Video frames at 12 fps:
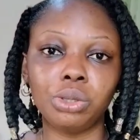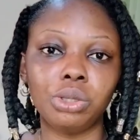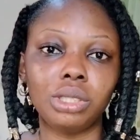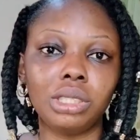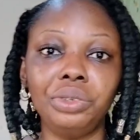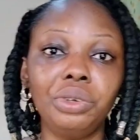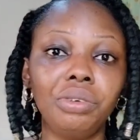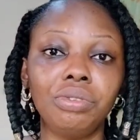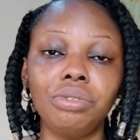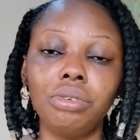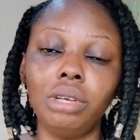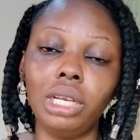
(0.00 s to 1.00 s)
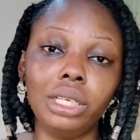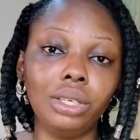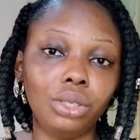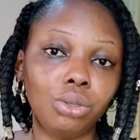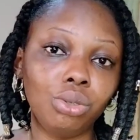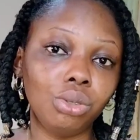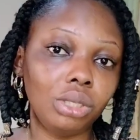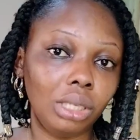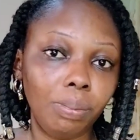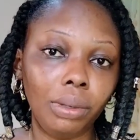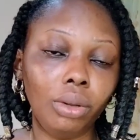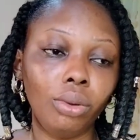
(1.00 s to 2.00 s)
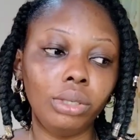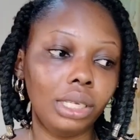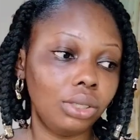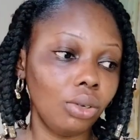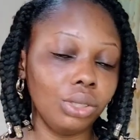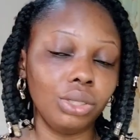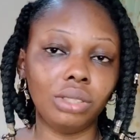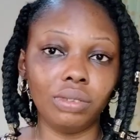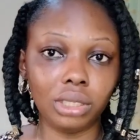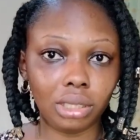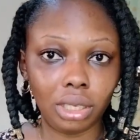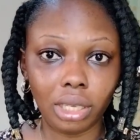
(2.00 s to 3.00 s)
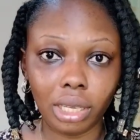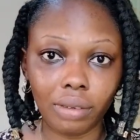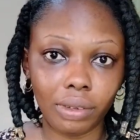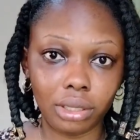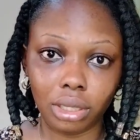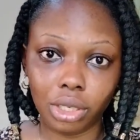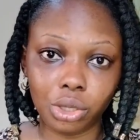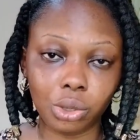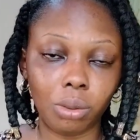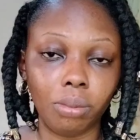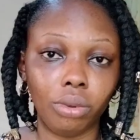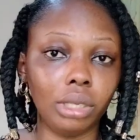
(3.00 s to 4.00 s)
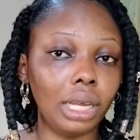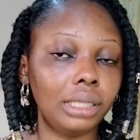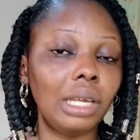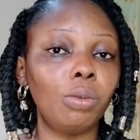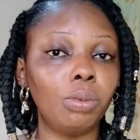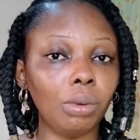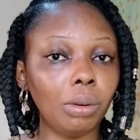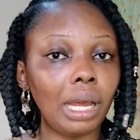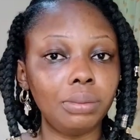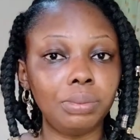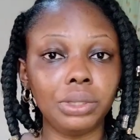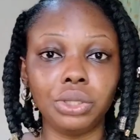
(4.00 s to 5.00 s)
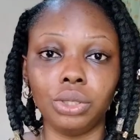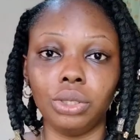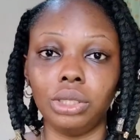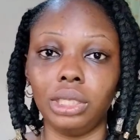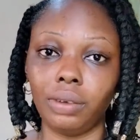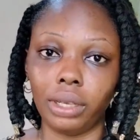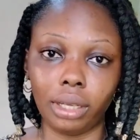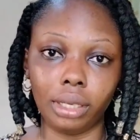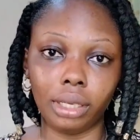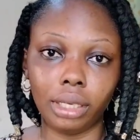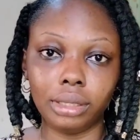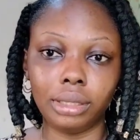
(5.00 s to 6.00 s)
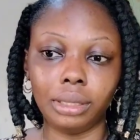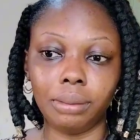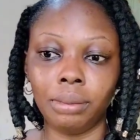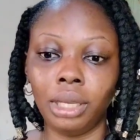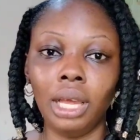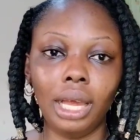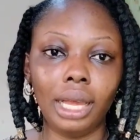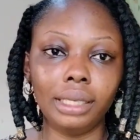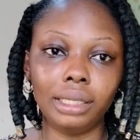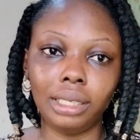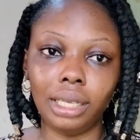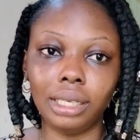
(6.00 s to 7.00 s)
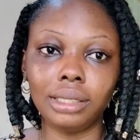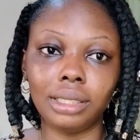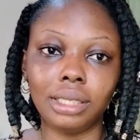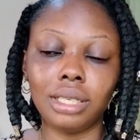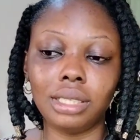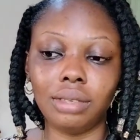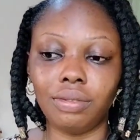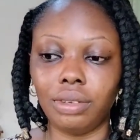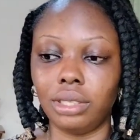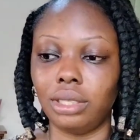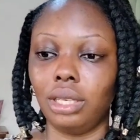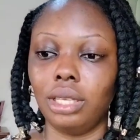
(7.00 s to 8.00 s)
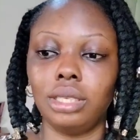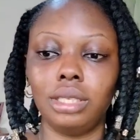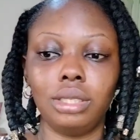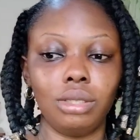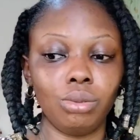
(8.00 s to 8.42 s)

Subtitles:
You don't even really need to use a pillow. There's also the hair ventilation board. Guys, I will add pictures if I can get them. And the next thing is the ventilating needle.